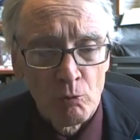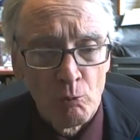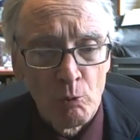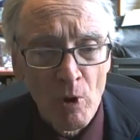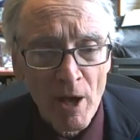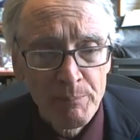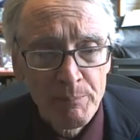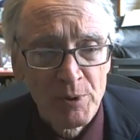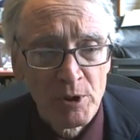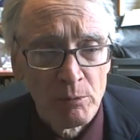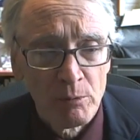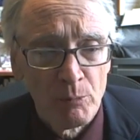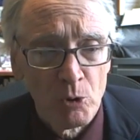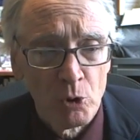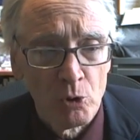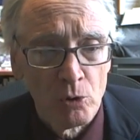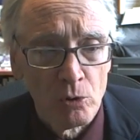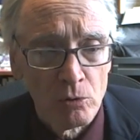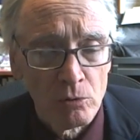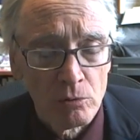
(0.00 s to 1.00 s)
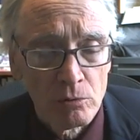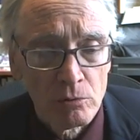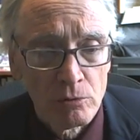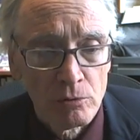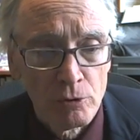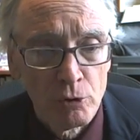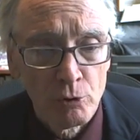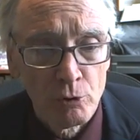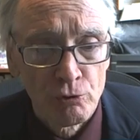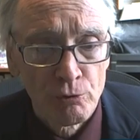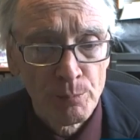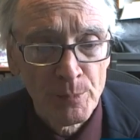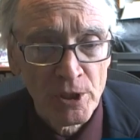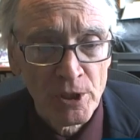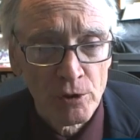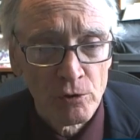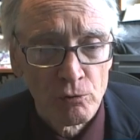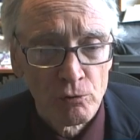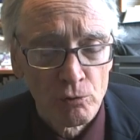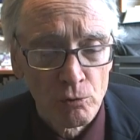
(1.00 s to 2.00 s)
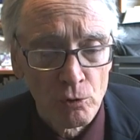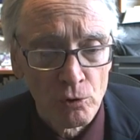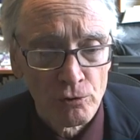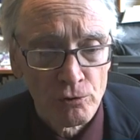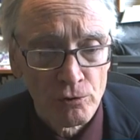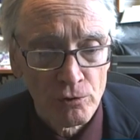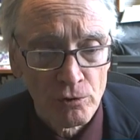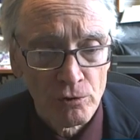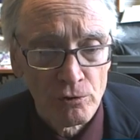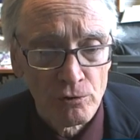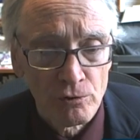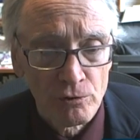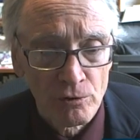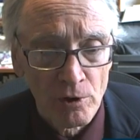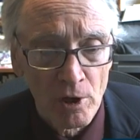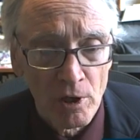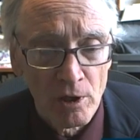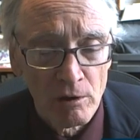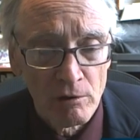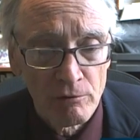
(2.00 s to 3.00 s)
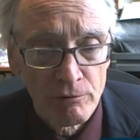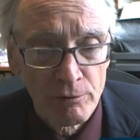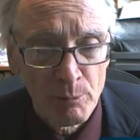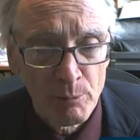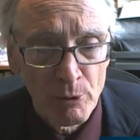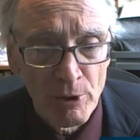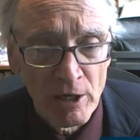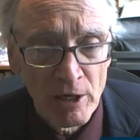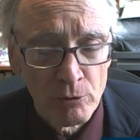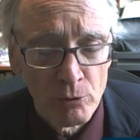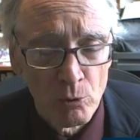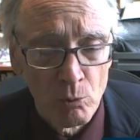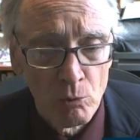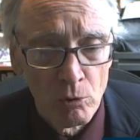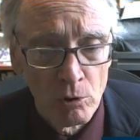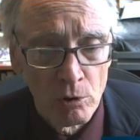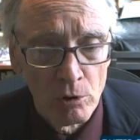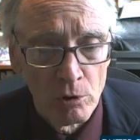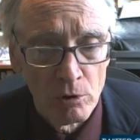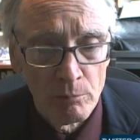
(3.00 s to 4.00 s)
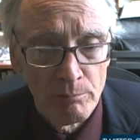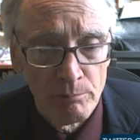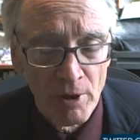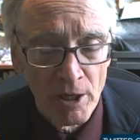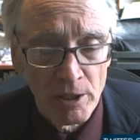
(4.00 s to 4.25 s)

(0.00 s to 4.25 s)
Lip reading: reputable news media sources from around the world,